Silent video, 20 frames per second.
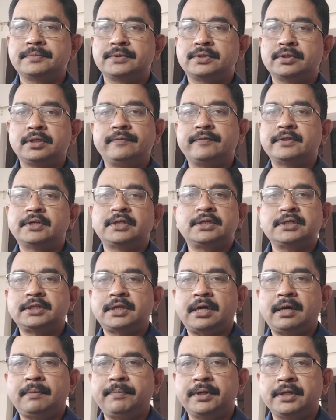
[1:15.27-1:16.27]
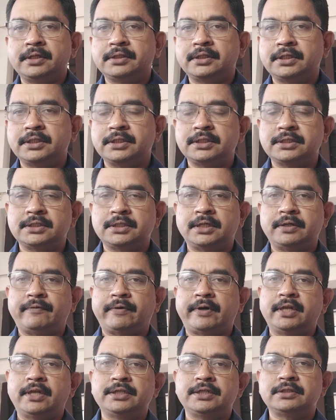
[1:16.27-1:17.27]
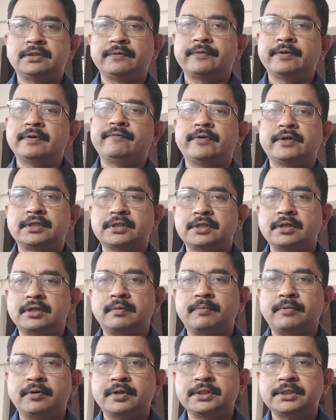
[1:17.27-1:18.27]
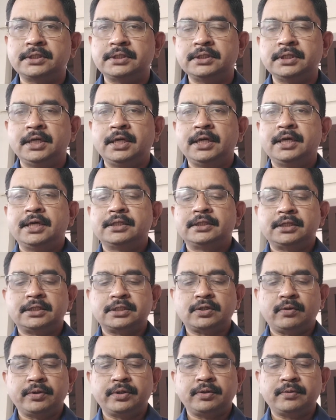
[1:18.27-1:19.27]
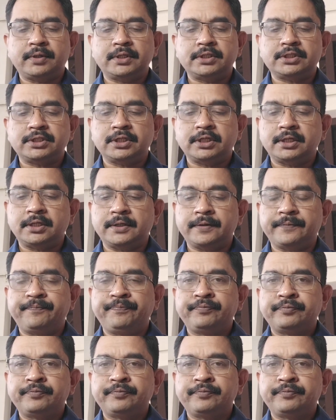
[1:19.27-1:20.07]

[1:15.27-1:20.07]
So if that is happening, that is a violation of infection control policies. That's going to Australia.